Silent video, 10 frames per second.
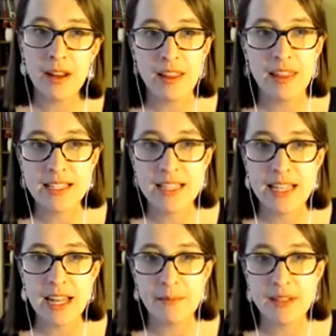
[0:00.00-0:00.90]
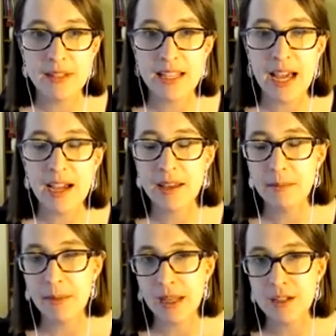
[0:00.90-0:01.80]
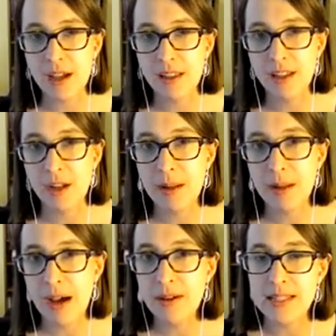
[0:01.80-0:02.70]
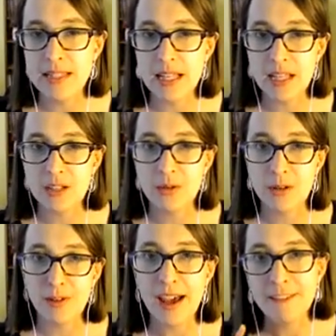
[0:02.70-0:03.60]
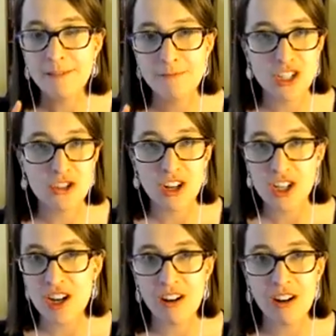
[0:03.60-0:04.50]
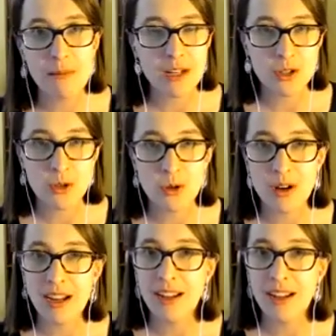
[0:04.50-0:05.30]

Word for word: the things that um, Zach might talk a little bit about is the sort of discretionary mandatory